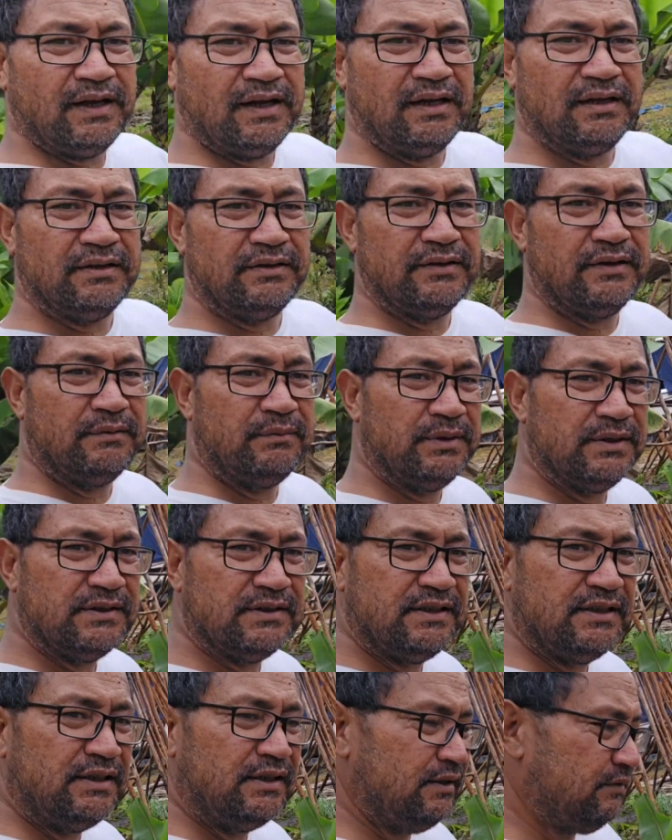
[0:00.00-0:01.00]
The
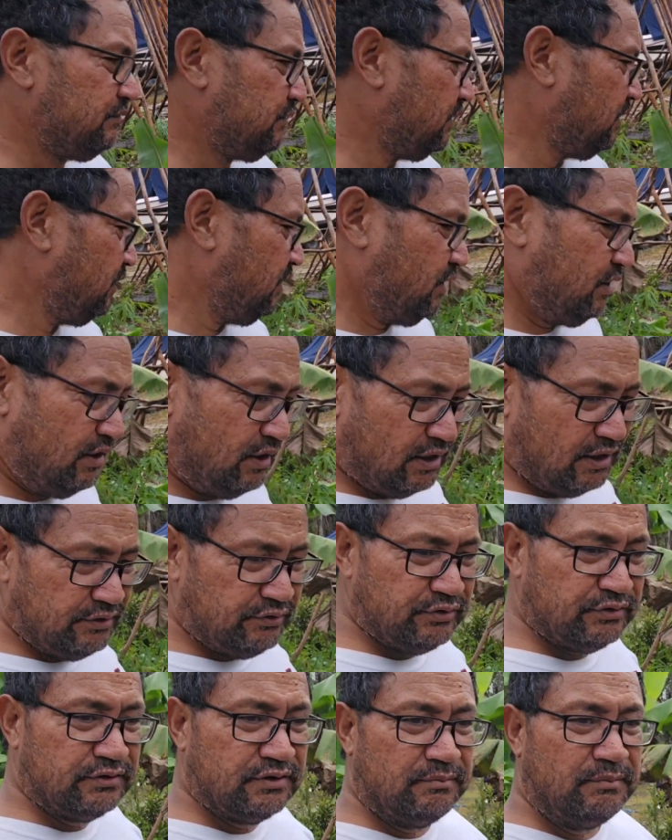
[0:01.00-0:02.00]
red tea leaves.
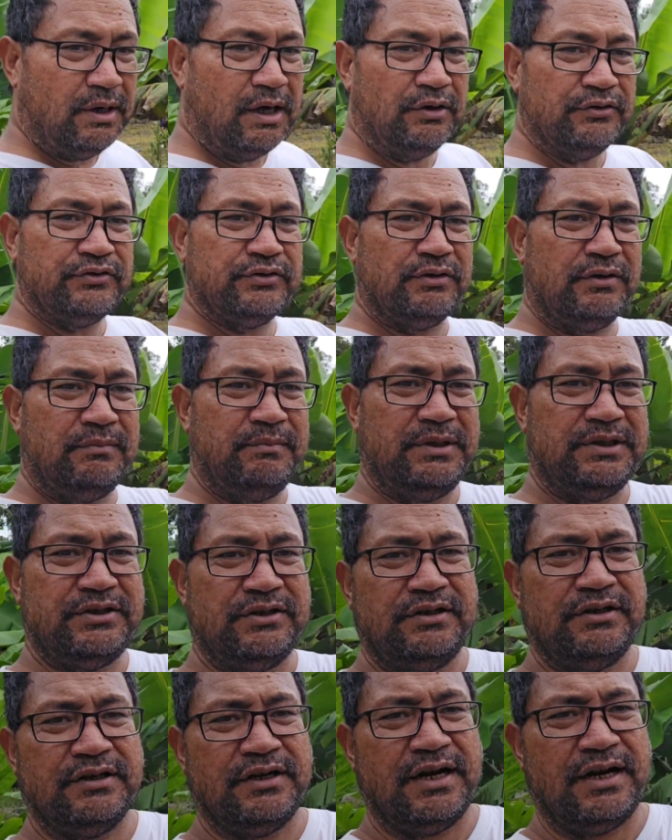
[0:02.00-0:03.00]
I took them out, so let
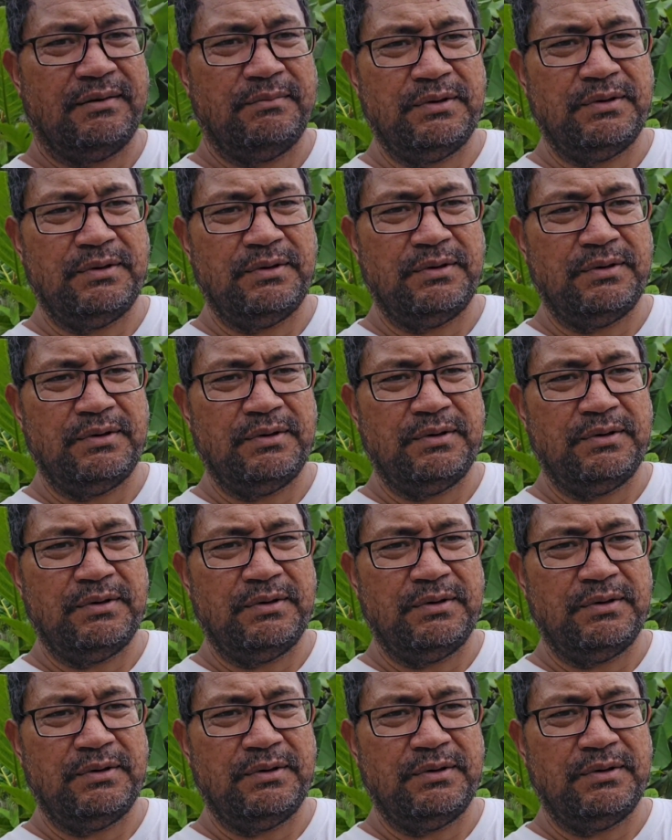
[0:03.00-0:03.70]
me turn the camera around.